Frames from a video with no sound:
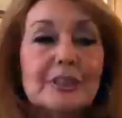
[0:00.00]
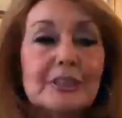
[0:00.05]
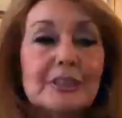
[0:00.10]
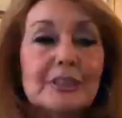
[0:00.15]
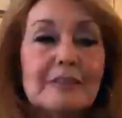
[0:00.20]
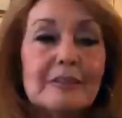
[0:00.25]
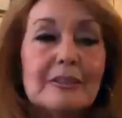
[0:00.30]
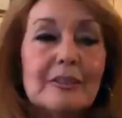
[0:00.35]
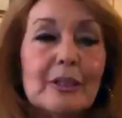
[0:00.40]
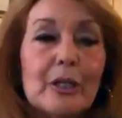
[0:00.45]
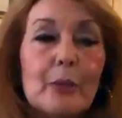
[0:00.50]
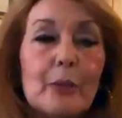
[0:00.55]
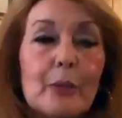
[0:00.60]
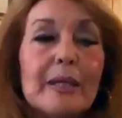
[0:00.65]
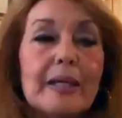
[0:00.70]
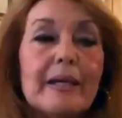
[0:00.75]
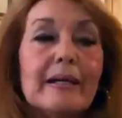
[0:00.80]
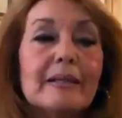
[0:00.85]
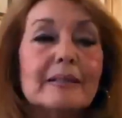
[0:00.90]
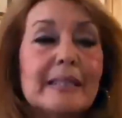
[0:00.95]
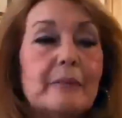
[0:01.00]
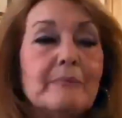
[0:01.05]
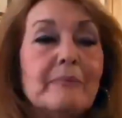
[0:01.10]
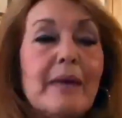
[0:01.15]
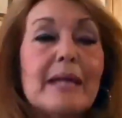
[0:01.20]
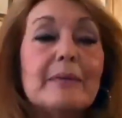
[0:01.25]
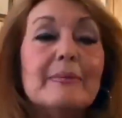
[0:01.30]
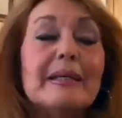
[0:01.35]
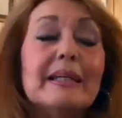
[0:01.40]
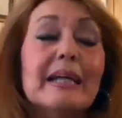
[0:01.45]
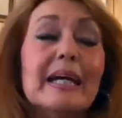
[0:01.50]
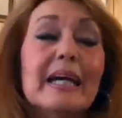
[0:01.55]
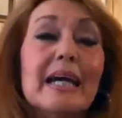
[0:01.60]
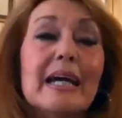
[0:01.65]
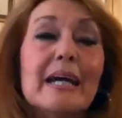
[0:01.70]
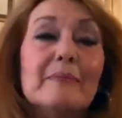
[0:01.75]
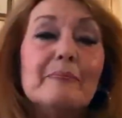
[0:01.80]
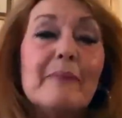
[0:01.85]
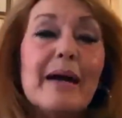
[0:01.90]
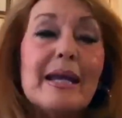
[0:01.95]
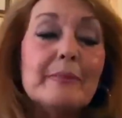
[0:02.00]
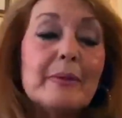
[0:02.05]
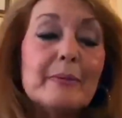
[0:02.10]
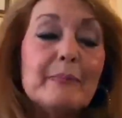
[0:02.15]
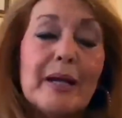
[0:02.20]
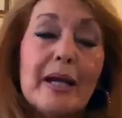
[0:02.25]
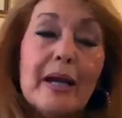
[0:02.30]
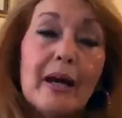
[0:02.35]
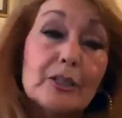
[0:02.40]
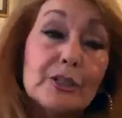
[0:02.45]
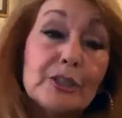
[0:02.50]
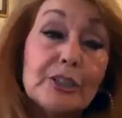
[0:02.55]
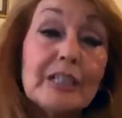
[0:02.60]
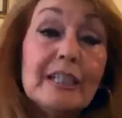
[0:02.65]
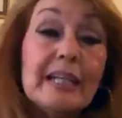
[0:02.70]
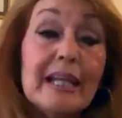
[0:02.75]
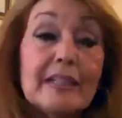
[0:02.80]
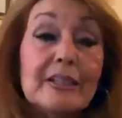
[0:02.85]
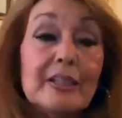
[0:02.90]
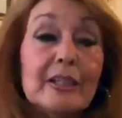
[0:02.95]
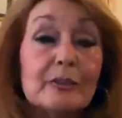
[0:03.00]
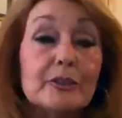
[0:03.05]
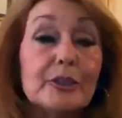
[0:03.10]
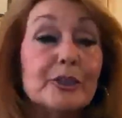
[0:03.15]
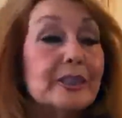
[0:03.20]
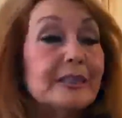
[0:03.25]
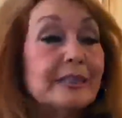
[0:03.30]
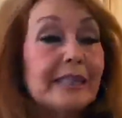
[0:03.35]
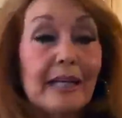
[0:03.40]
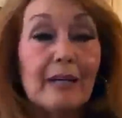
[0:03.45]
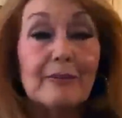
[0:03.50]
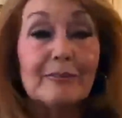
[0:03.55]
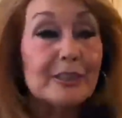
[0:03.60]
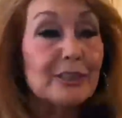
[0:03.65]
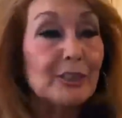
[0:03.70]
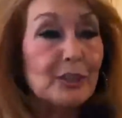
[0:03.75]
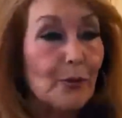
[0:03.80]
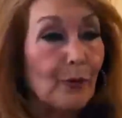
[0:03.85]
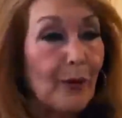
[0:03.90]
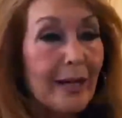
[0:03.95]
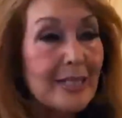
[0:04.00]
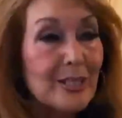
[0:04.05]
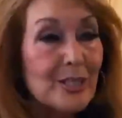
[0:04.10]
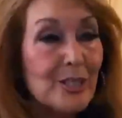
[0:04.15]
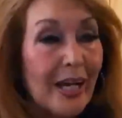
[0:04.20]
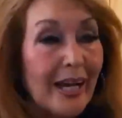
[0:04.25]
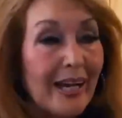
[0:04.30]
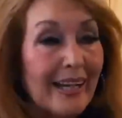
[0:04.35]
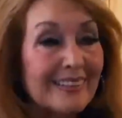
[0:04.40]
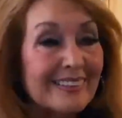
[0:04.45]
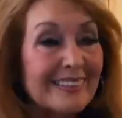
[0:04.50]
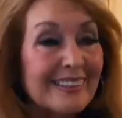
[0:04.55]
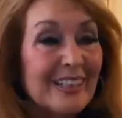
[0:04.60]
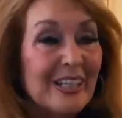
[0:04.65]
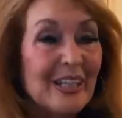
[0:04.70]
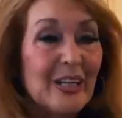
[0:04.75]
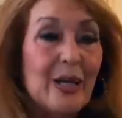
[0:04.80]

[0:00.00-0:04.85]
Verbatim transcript: Just, you know, because, and maybe because she, you know, she's Elvis's grandchild.